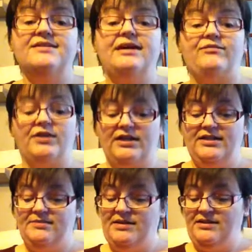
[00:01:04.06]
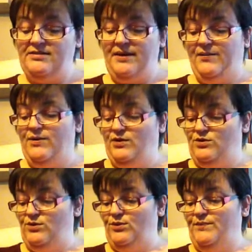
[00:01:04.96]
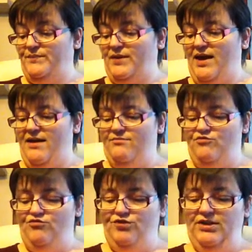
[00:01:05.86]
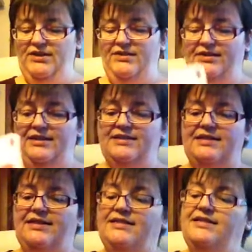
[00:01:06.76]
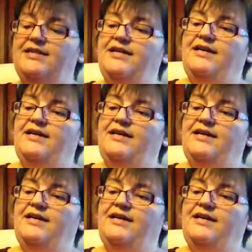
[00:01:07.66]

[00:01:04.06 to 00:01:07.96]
time for Christmas as well. So I'm really, really excited.